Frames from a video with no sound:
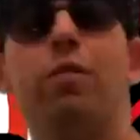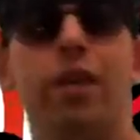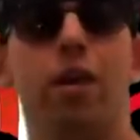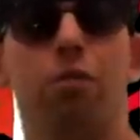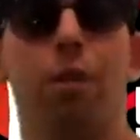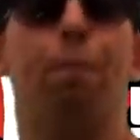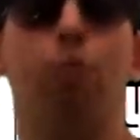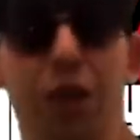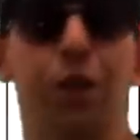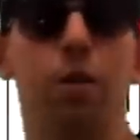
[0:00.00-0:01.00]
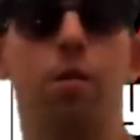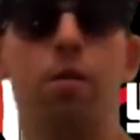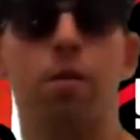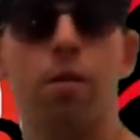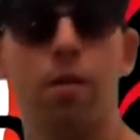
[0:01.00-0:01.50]
couldn't handle the
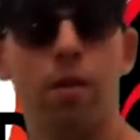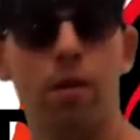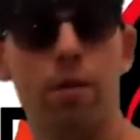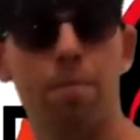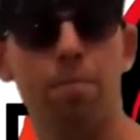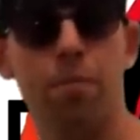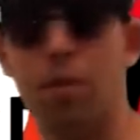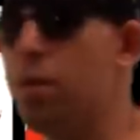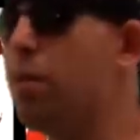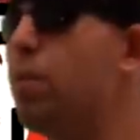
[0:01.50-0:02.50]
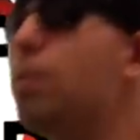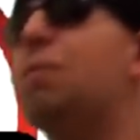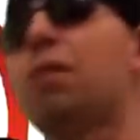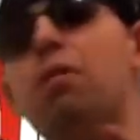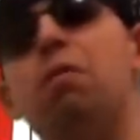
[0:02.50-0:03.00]
pressure.
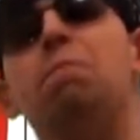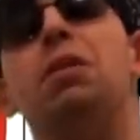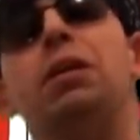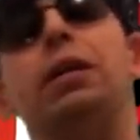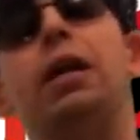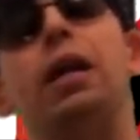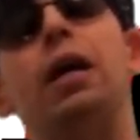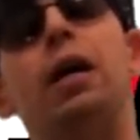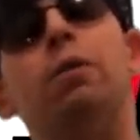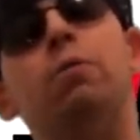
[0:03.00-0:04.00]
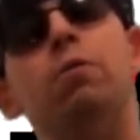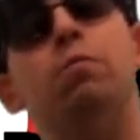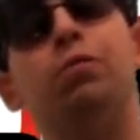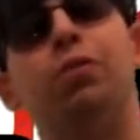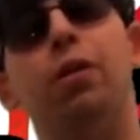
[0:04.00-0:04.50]
Now I'm not gonna lie,
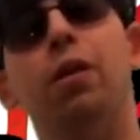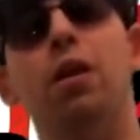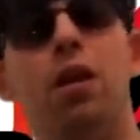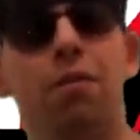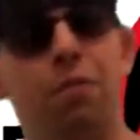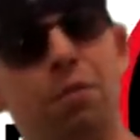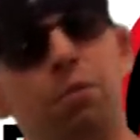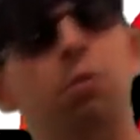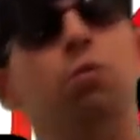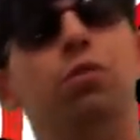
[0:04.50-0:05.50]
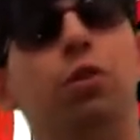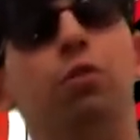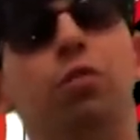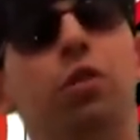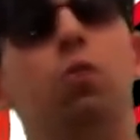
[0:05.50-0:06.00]
Holmes. If the Yakuza
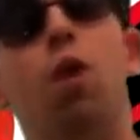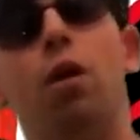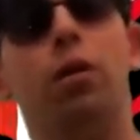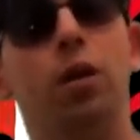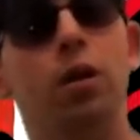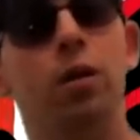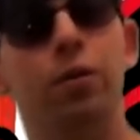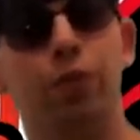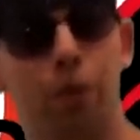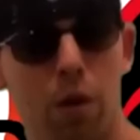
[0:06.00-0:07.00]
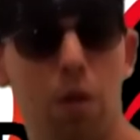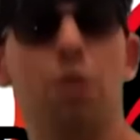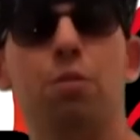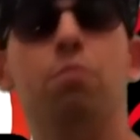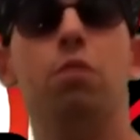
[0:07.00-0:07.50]
are using their water guns,
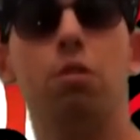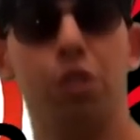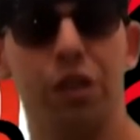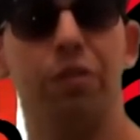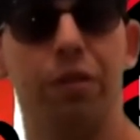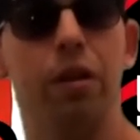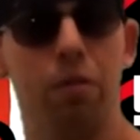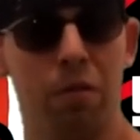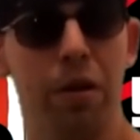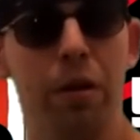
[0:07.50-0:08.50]
you know shit's getting